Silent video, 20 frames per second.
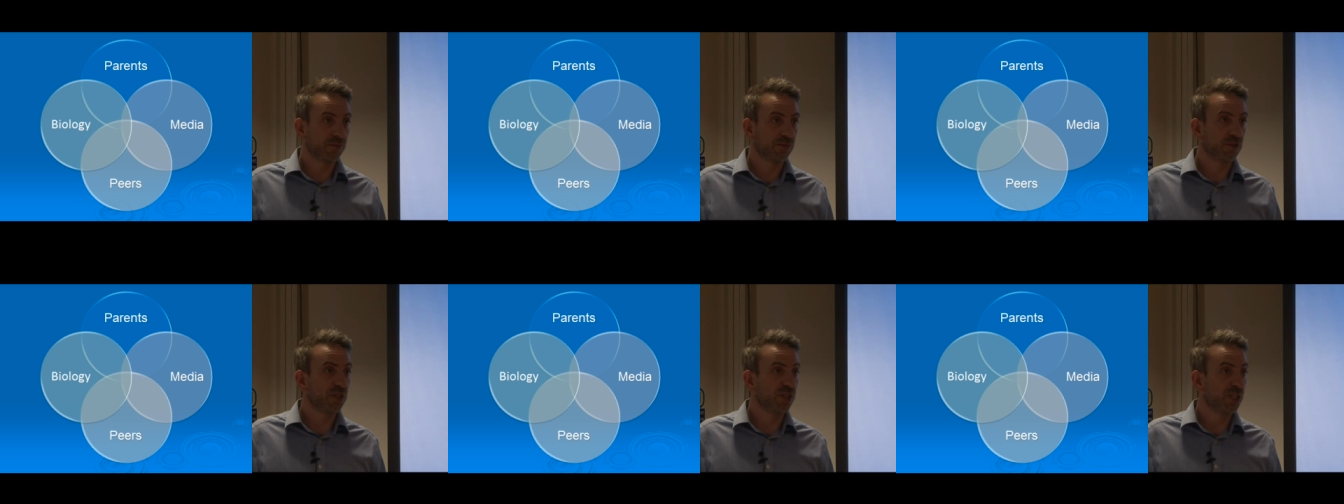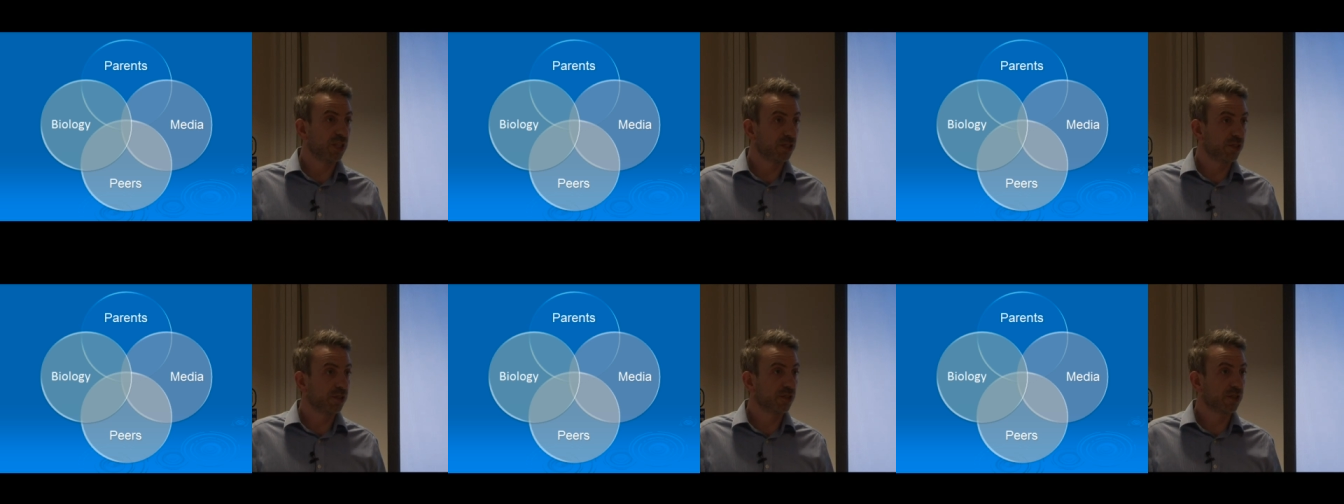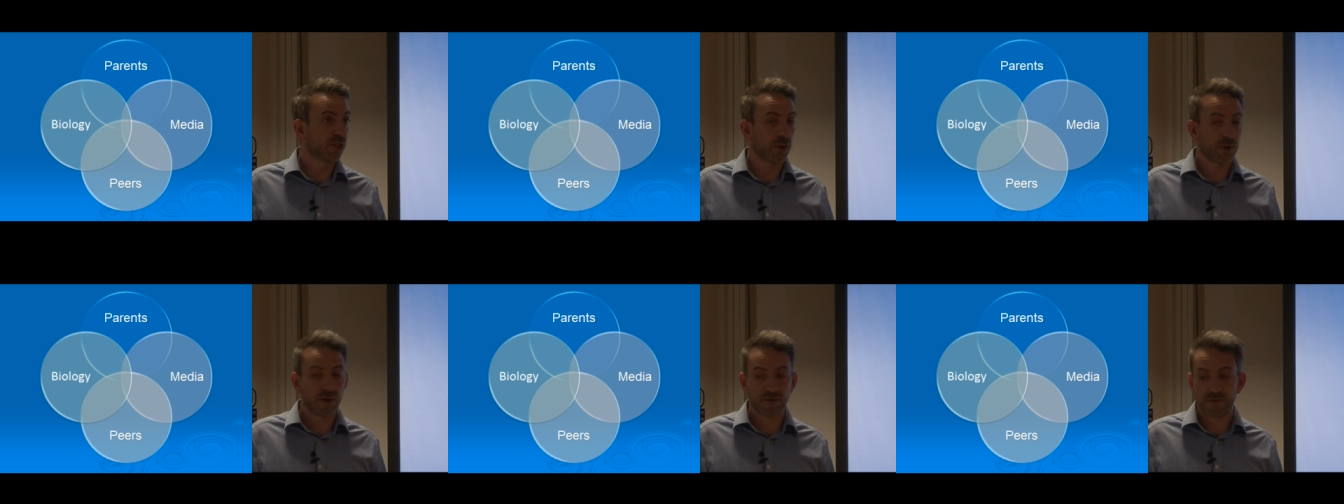decisions
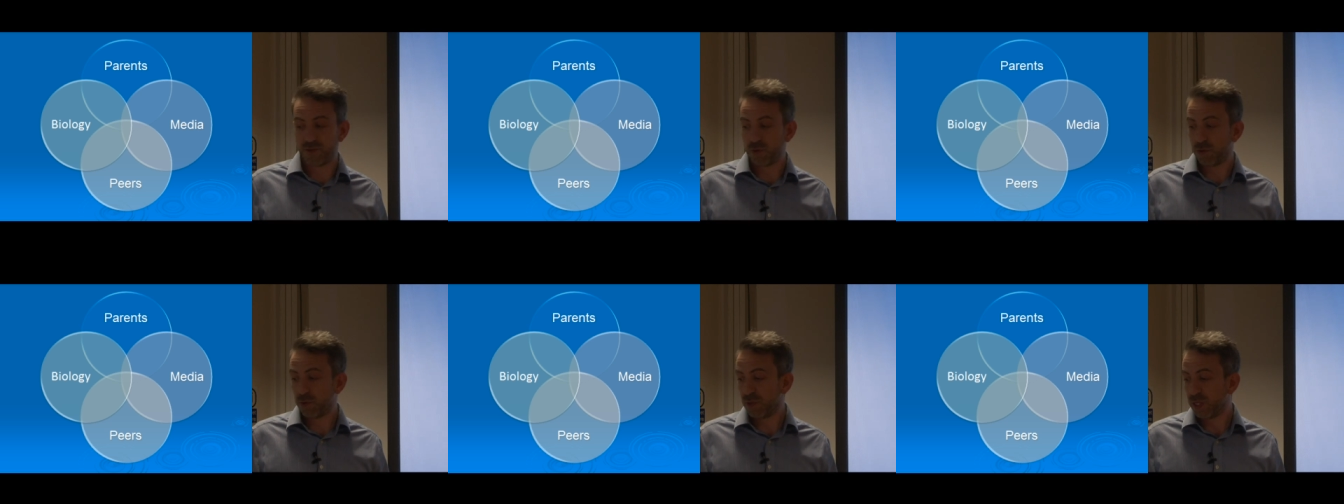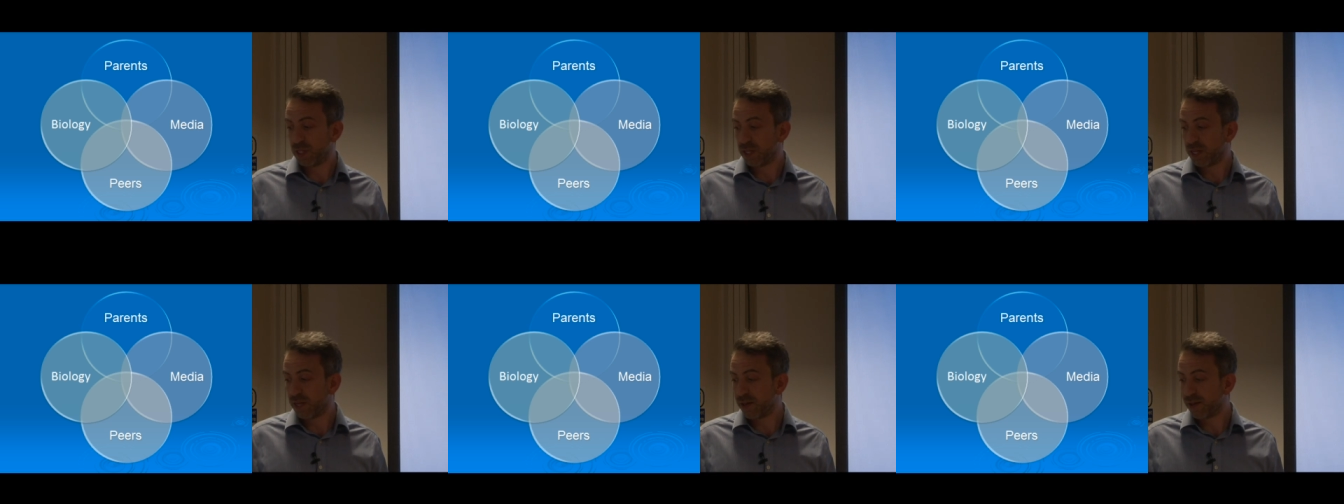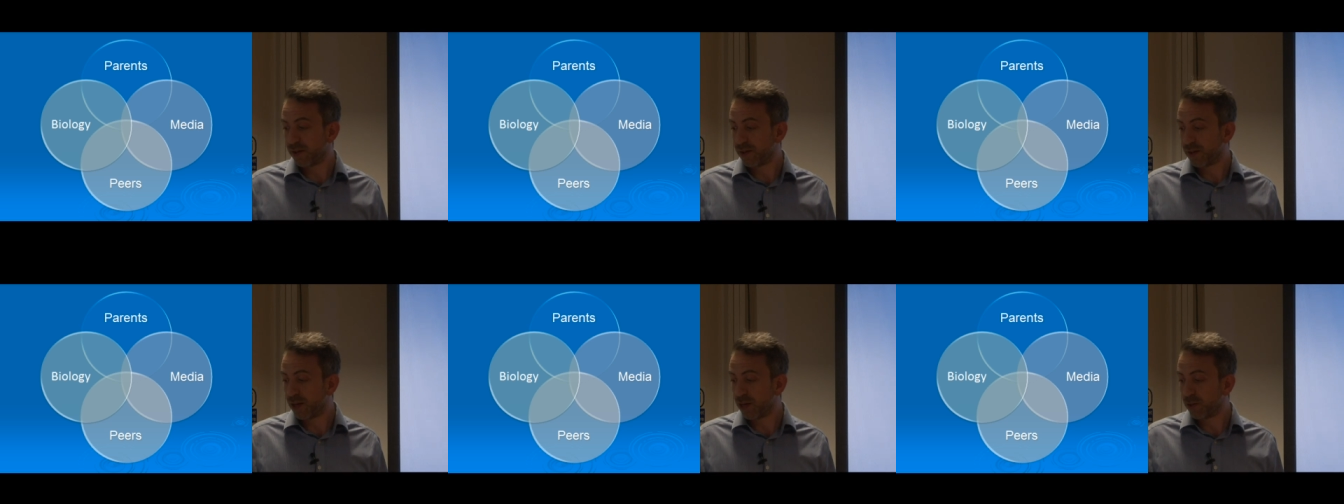going forward in their
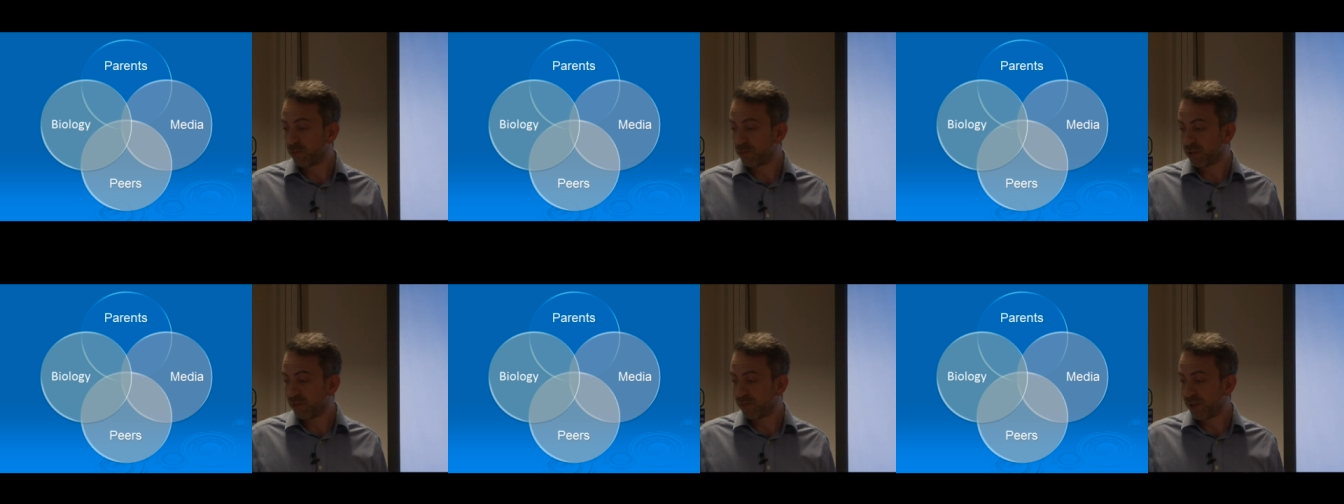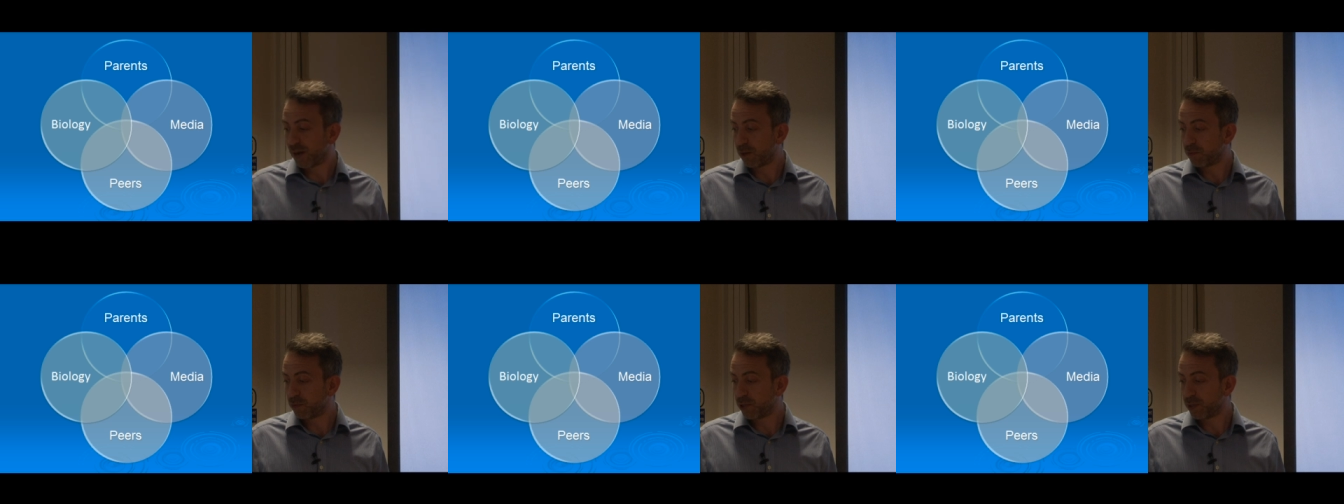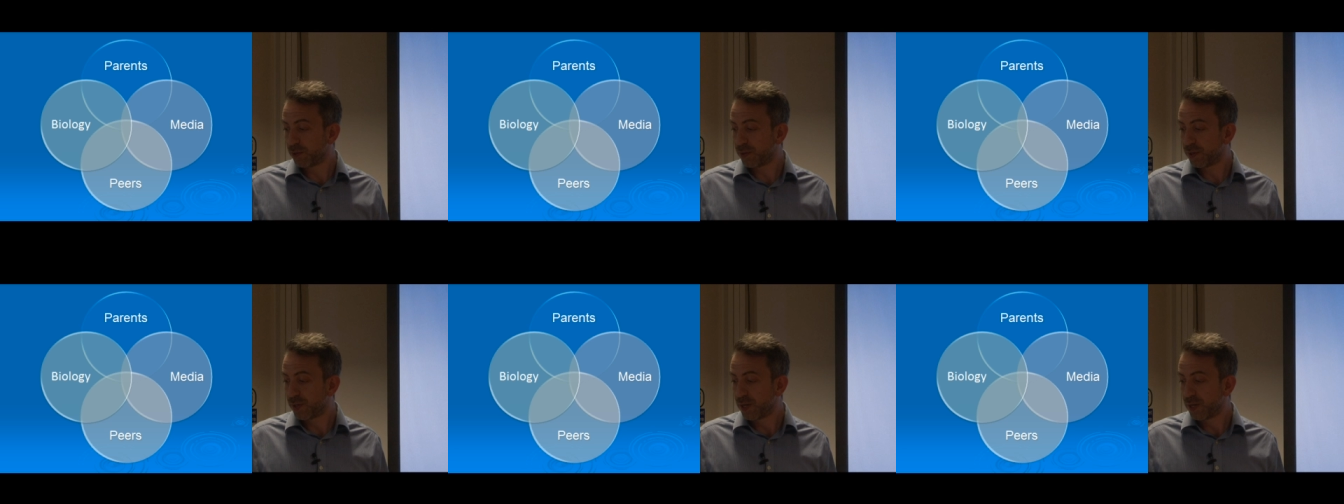development.